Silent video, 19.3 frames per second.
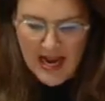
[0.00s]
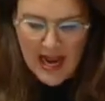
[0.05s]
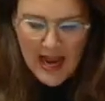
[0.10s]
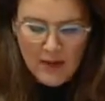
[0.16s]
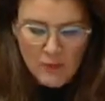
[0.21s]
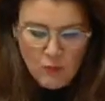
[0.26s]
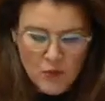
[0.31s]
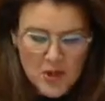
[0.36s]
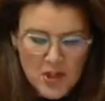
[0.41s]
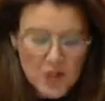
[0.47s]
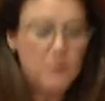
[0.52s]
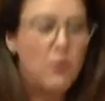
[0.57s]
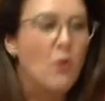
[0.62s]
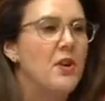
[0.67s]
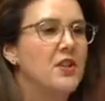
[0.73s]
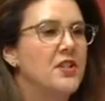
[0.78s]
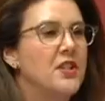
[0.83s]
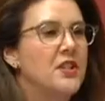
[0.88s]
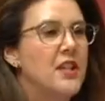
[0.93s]
At which
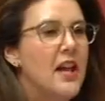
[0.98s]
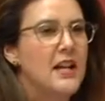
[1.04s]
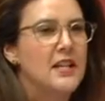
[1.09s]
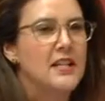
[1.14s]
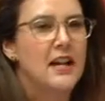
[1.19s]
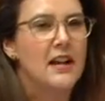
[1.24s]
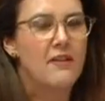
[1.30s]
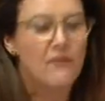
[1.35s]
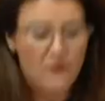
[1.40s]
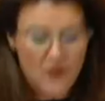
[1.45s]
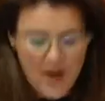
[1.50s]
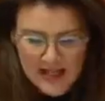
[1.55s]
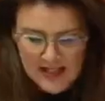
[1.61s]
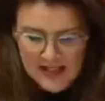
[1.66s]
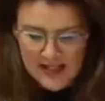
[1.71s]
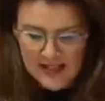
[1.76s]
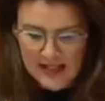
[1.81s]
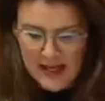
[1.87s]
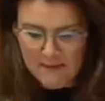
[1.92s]
point did they
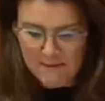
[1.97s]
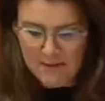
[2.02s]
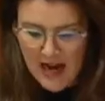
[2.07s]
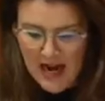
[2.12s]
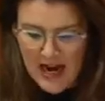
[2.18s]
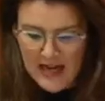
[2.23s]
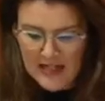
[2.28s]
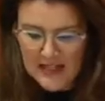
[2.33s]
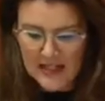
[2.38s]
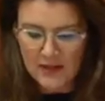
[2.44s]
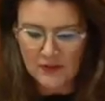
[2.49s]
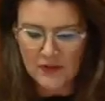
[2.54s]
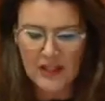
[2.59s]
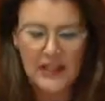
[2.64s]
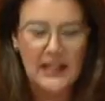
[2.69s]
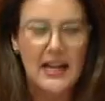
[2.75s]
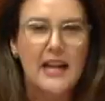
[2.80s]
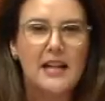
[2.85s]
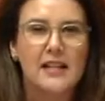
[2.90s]
divest their party of the
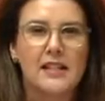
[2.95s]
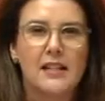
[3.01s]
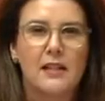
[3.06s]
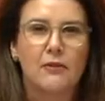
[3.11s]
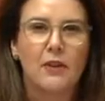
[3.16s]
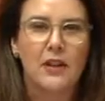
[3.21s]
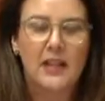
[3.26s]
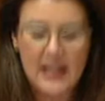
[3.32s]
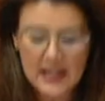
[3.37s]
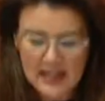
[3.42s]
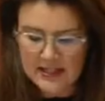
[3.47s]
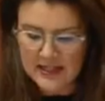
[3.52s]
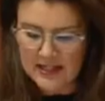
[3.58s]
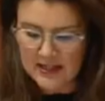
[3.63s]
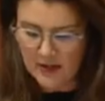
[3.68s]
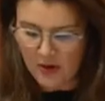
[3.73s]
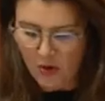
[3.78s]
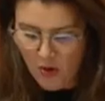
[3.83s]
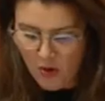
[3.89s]
legacy of
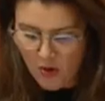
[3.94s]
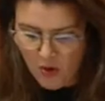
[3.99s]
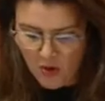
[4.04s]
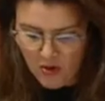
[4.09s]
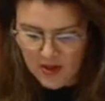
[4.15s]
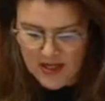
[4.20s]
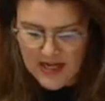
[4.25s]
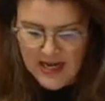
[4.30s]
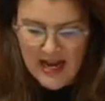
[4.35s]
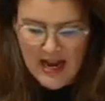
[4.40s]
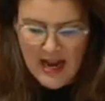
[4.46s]
Keating and Hawke